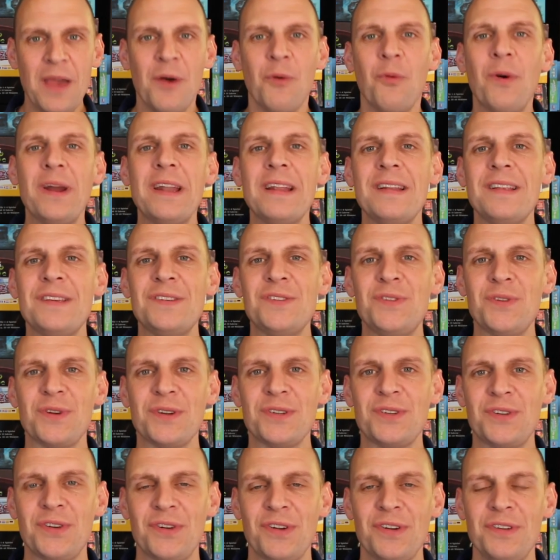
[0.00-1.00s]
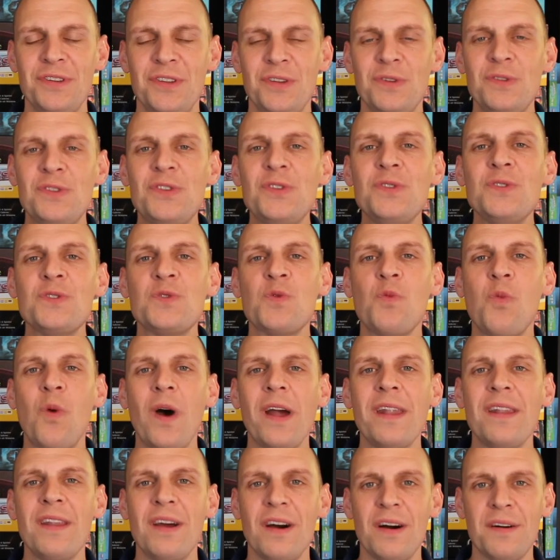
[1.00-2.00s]
When it is your turn, you choose
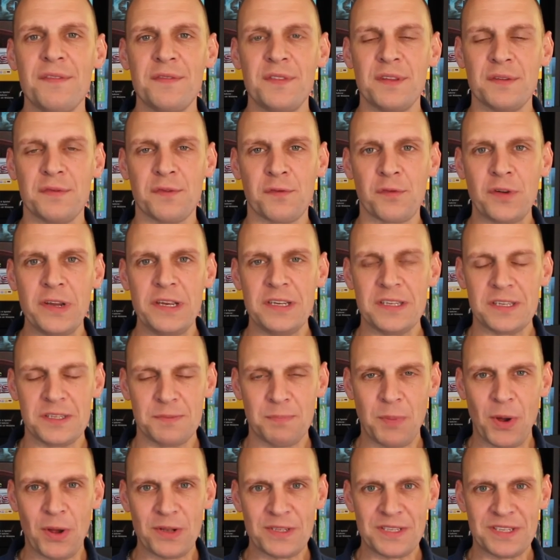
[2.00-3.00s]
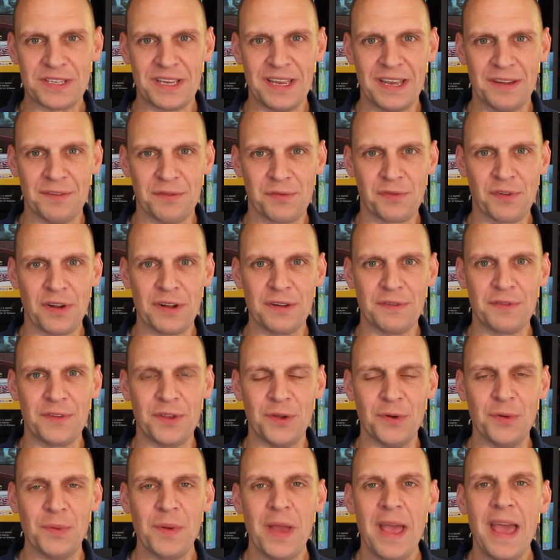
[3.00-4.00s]
one of the free spots in front of
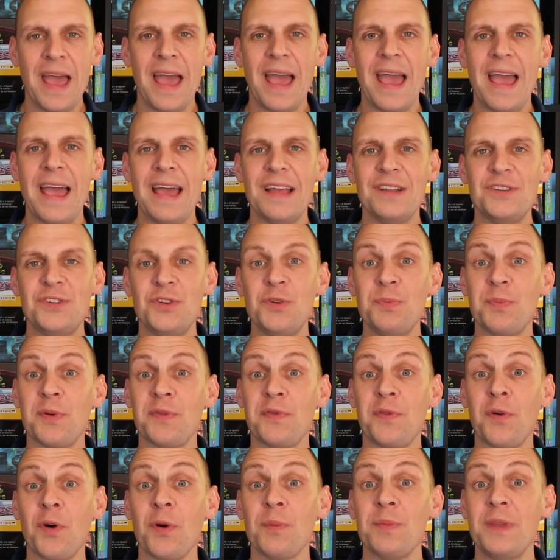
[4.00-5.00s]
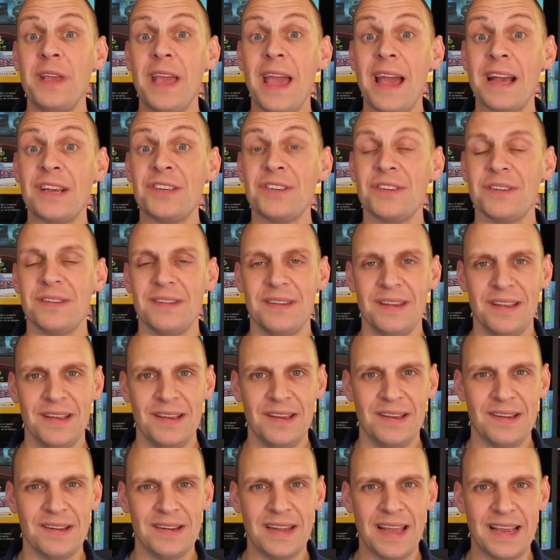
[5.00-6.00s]
you and you perform the action
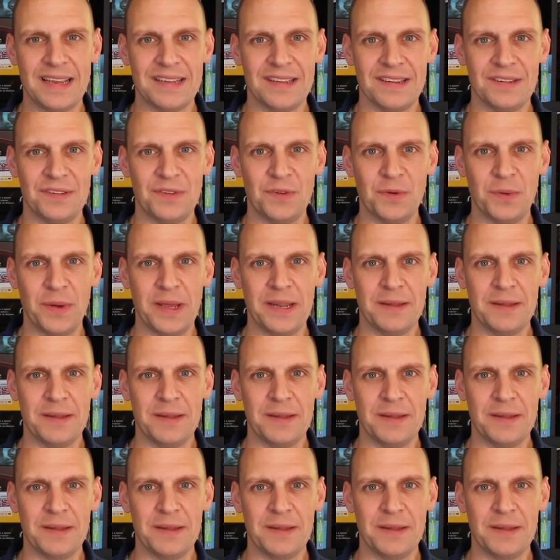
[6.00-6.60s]
connected to